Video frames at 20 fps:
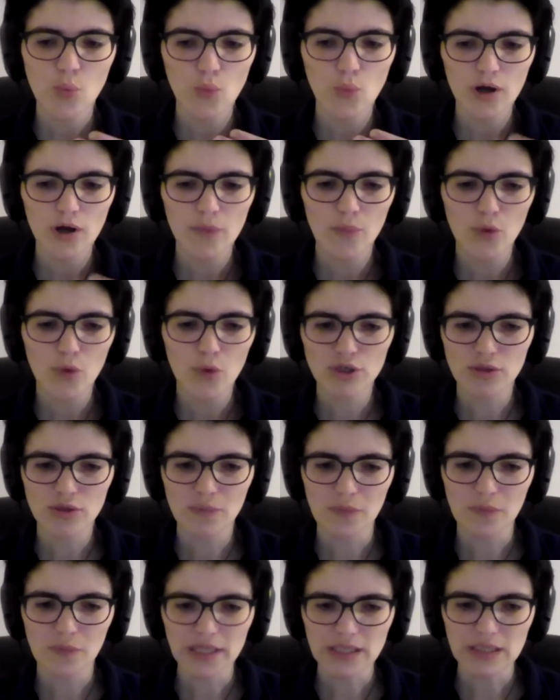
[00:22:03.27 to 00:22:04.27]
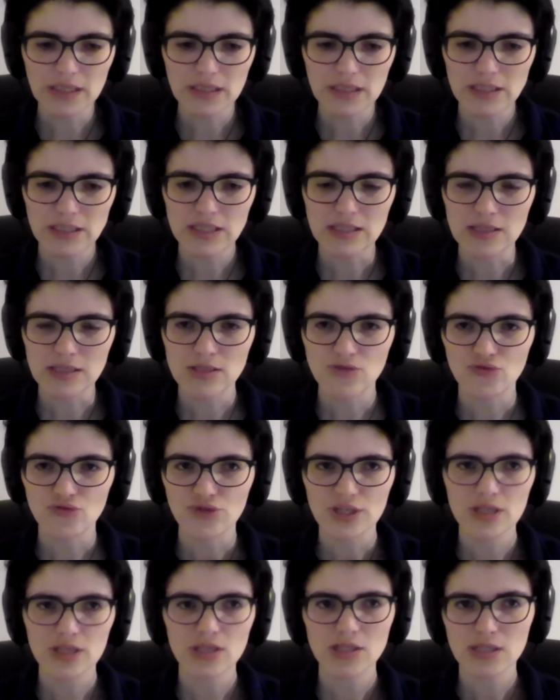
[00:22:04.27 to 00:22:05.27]
what a model might need to
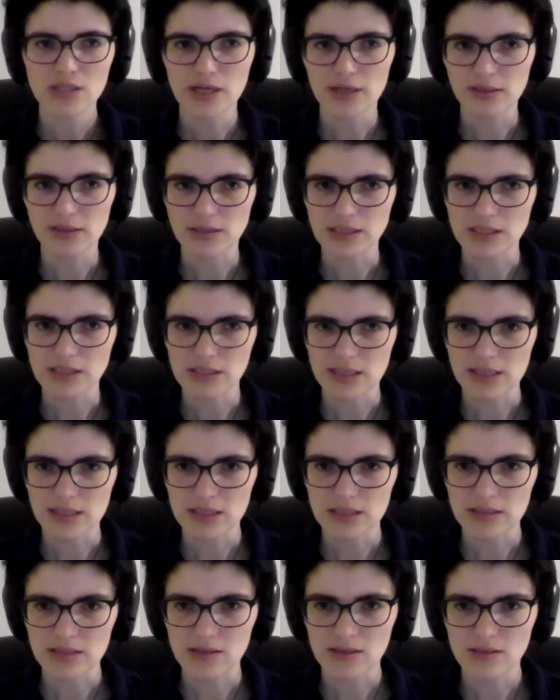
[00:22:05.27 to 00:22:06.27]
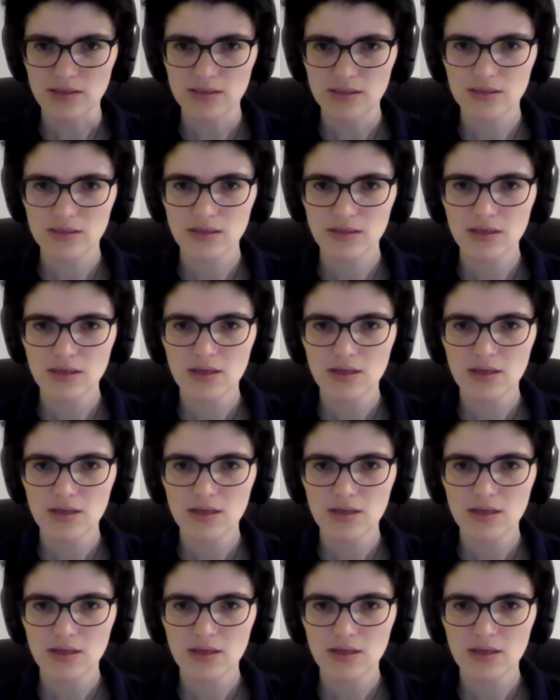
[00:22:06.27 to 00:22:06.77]
reconcile these data sets,